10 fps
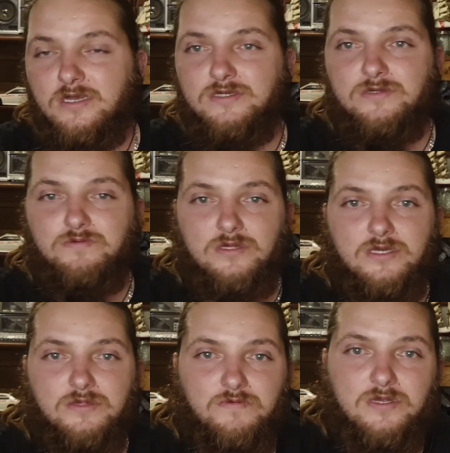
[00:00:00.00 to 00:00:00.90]
I just feel
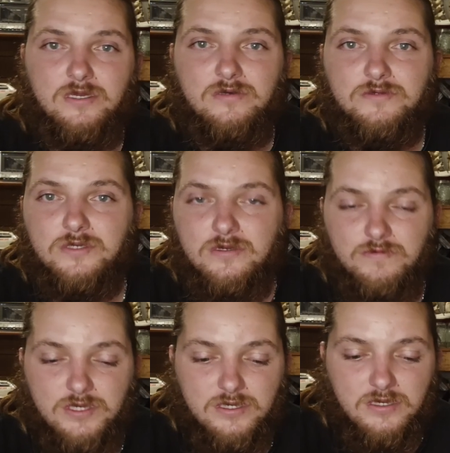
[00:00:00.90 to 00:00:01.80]
like the video is
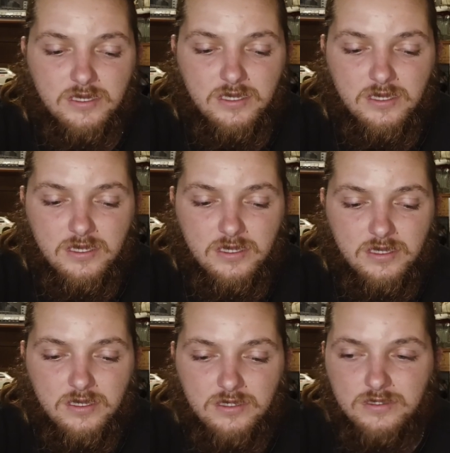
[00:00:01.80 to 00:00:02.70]
gonna
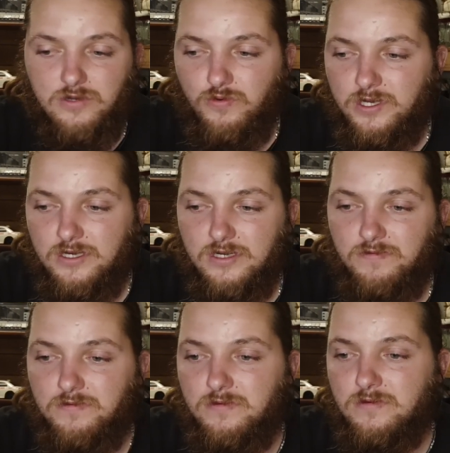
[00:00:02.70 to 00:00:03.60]
look weird if
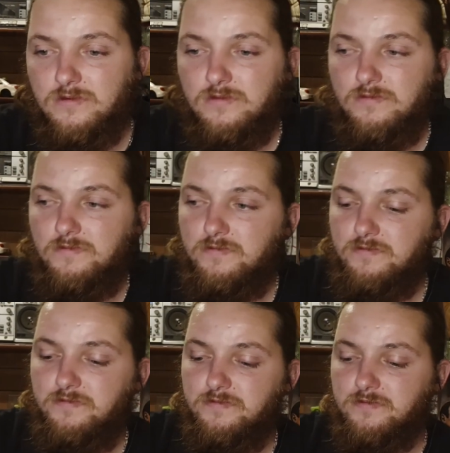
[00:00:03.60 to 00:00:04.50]

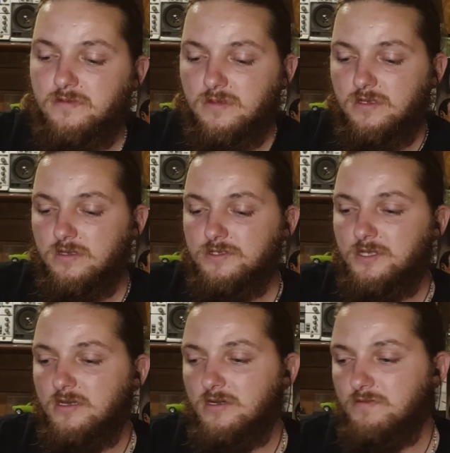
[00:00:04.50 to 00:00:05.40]
it's
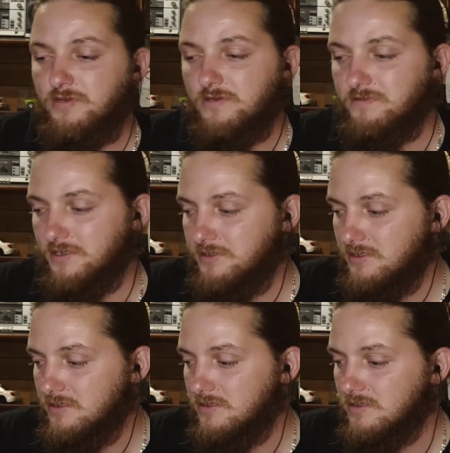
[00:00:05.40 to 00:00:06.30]
not all perfect.
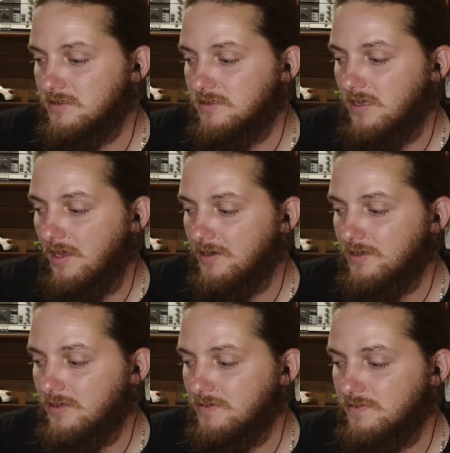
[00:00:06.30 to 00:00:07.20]
I don't
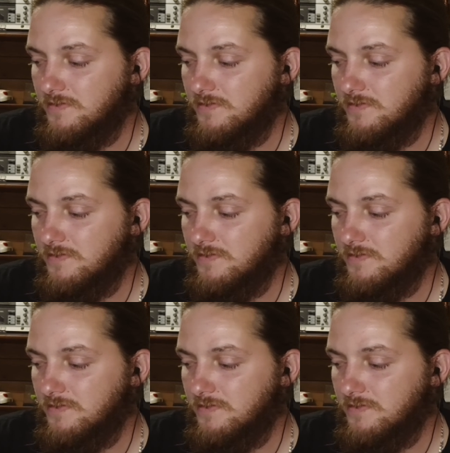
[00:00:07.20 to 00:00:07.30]
know.